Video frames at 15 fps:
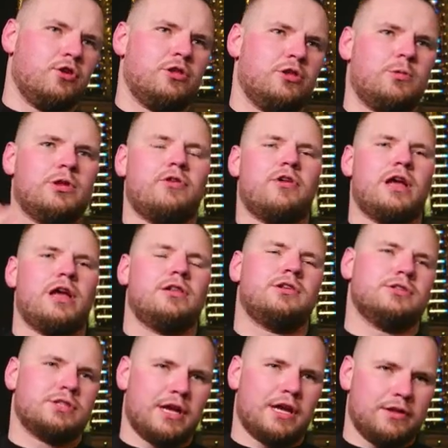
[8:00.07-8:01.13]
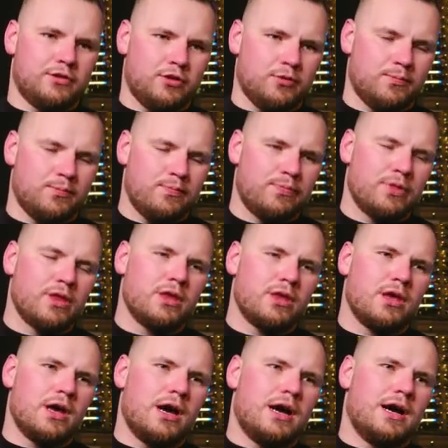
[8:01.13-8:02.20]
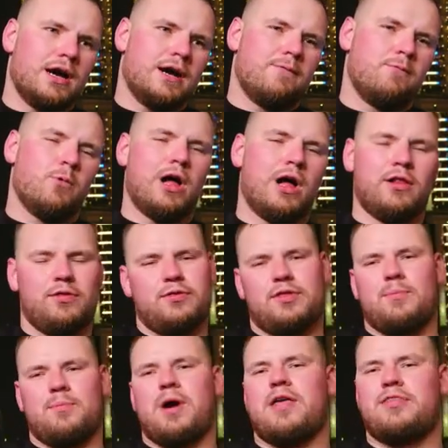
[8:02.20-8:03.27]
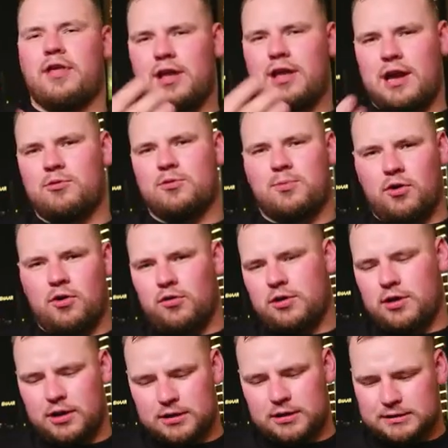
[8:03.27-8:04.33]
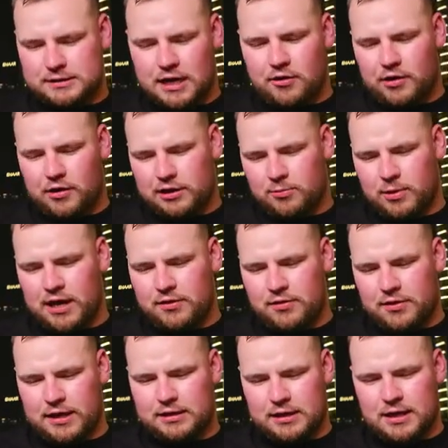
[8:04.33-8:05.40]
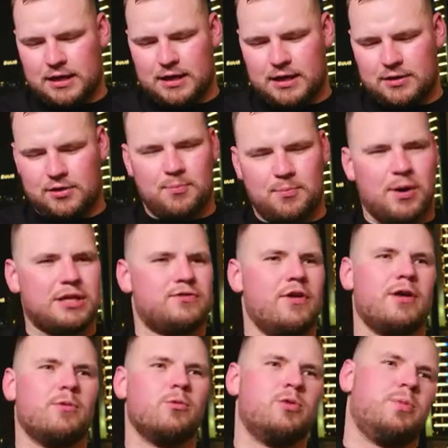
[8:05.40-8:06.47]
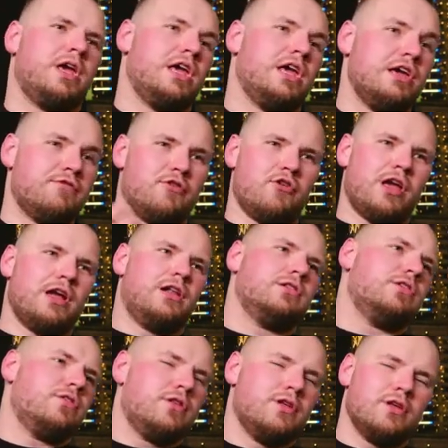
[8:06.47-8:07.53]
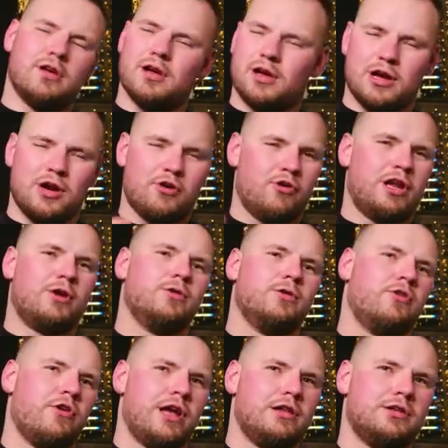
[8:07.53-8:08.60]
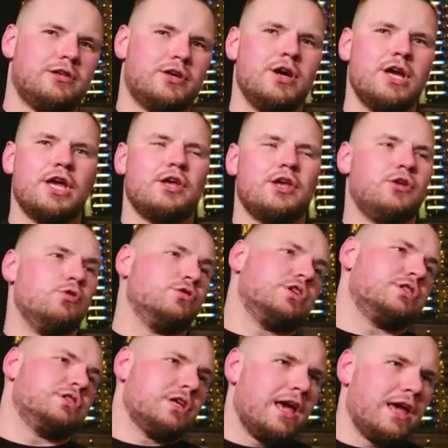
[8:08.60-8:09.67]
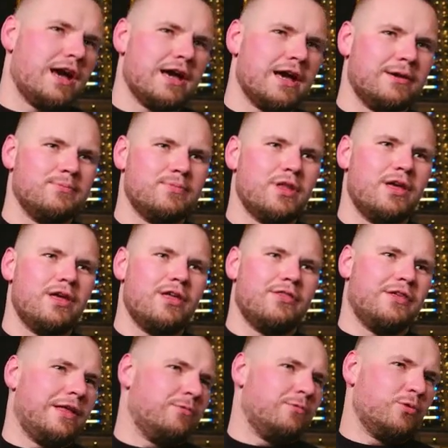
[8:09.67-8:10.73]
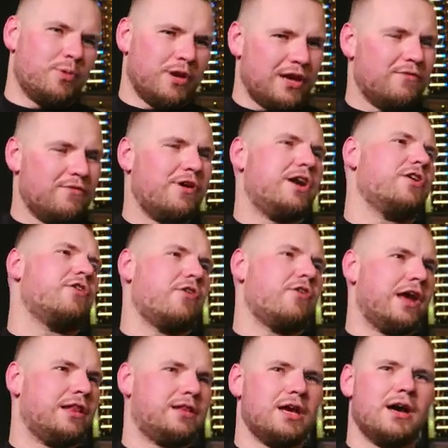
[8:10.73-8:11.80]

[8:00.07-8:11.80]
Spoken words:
and what realtors can do. Well, the main thing I would probably say right away that the best thing would be if a really good realtor uses AI. That would be a very great